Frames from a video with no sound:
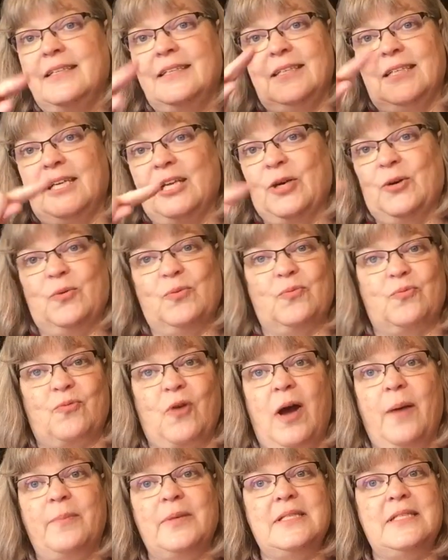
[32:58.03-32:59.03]
you know,
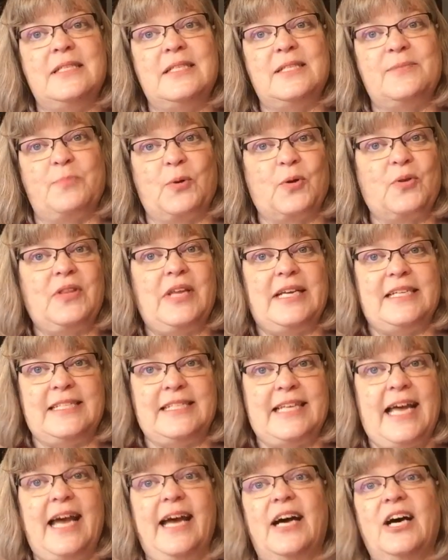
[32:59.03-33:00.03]
Robyn's birthday
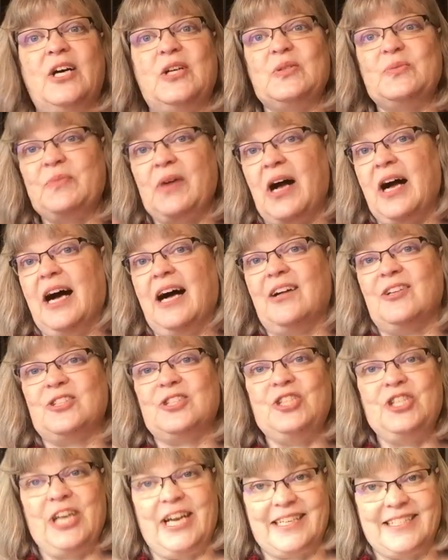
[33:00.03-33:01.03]
SAL. I'll
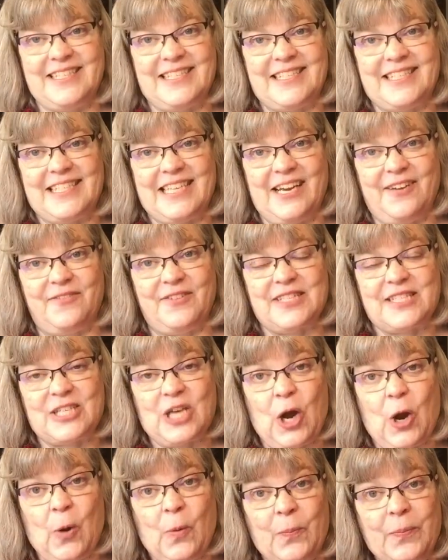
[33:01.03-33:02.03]
check to see if it's
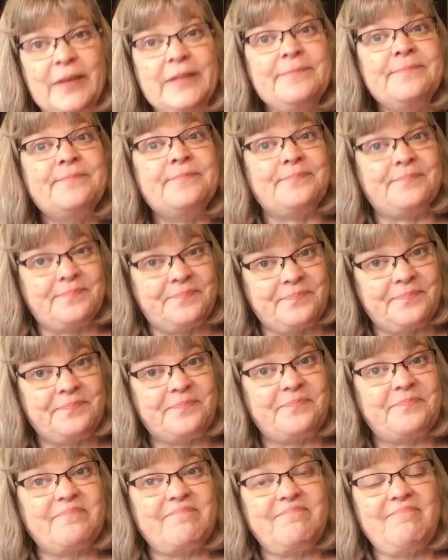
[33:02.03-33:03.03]
open.
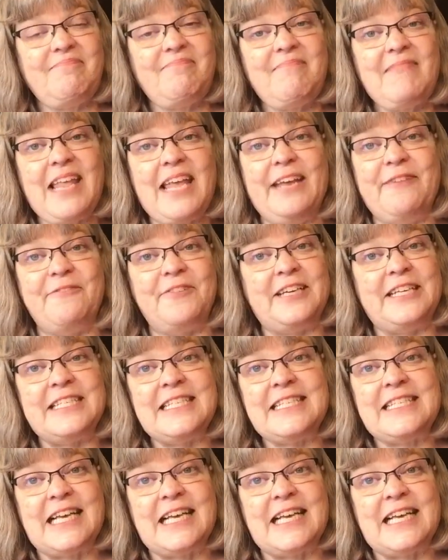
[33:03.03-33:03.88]
If it is,